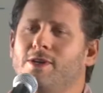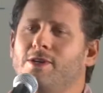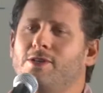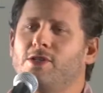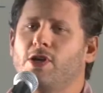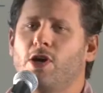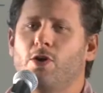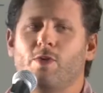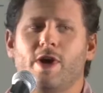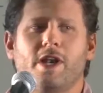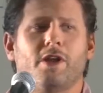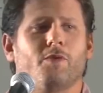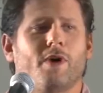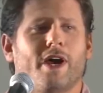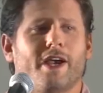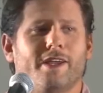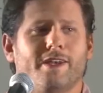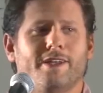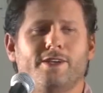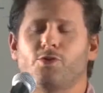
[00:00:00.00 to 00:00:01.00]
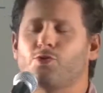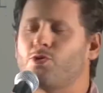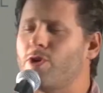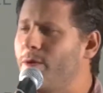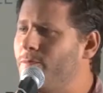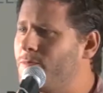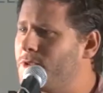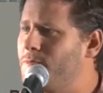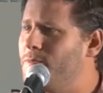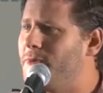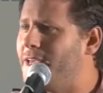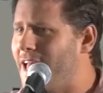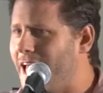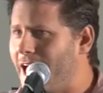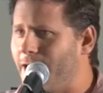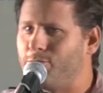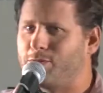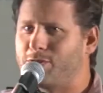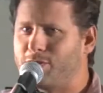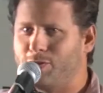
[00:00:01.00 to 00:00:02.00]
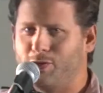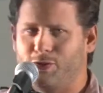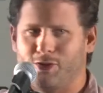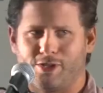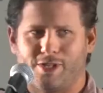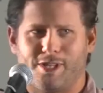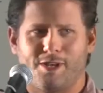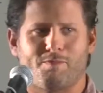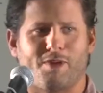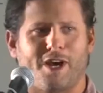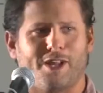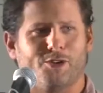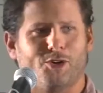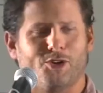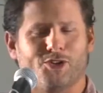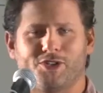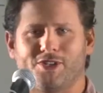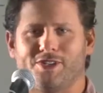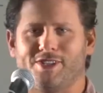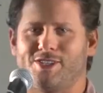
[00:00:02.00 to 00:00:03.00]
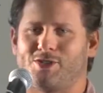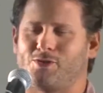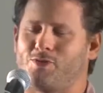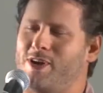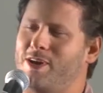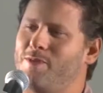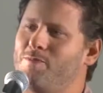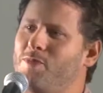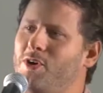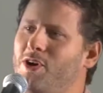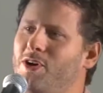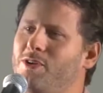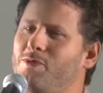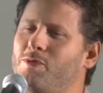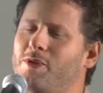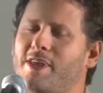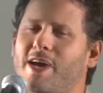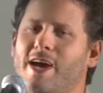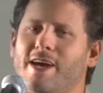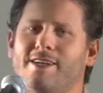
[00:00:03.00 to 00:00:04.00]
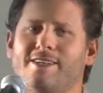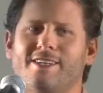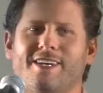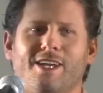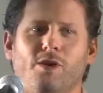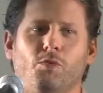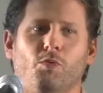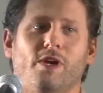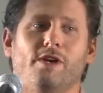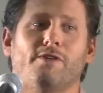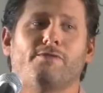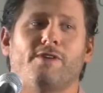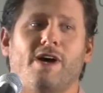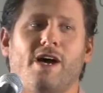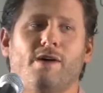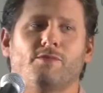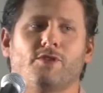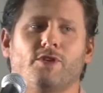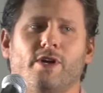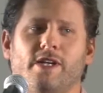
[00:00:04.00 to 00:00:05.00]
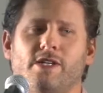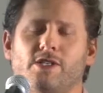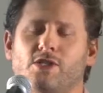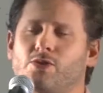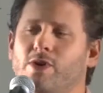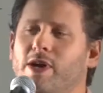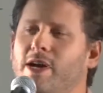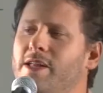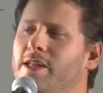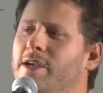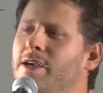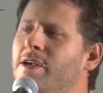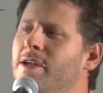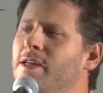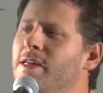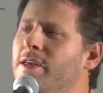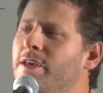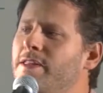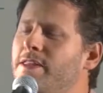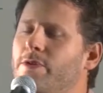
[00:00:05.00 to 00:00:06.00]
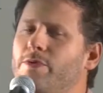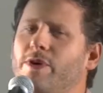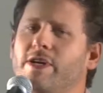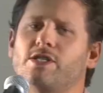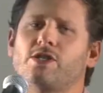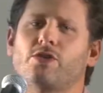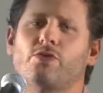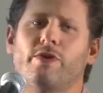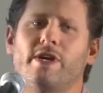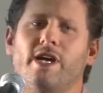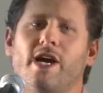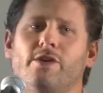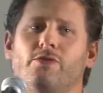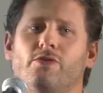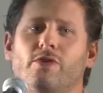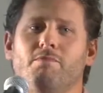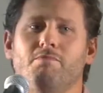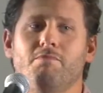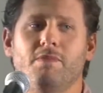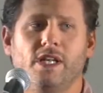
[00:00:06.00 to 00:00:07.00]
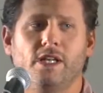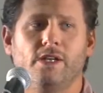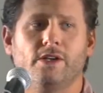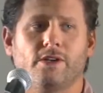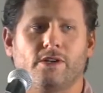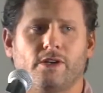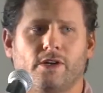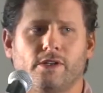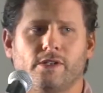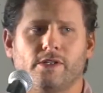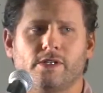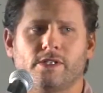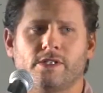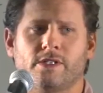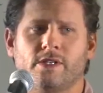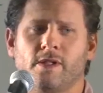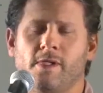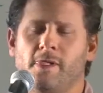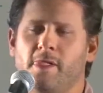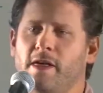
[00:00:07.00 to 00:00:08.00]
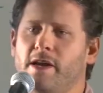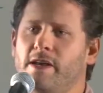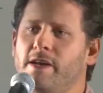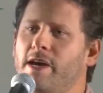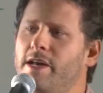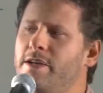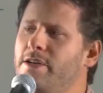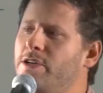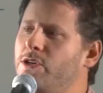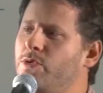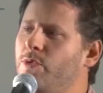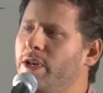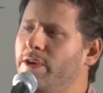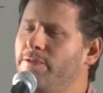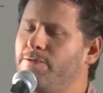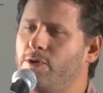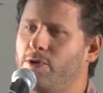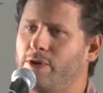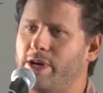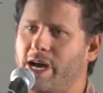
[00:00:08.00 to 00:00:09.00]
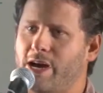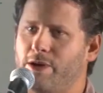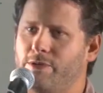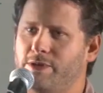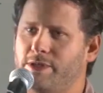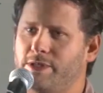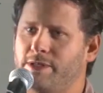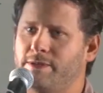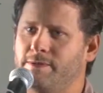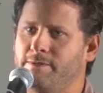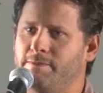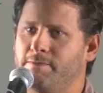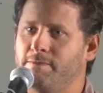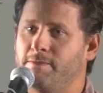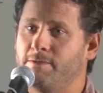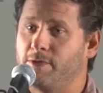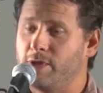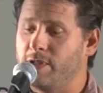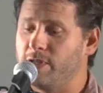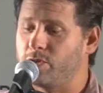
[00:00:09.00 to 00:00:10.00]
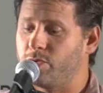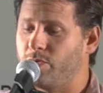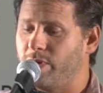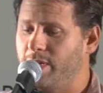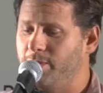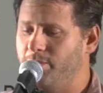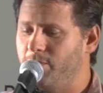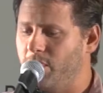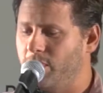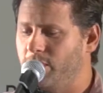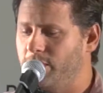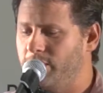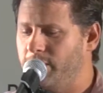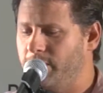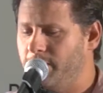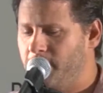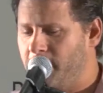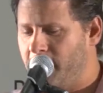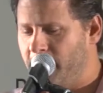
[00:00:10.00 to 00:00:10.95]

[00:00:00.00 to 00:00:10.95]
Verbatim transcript: So he went away and he trumped me absolutely by launching this green bond with 18 wind farms around Australia. They raised $300 million in under 24 hours for this green bond.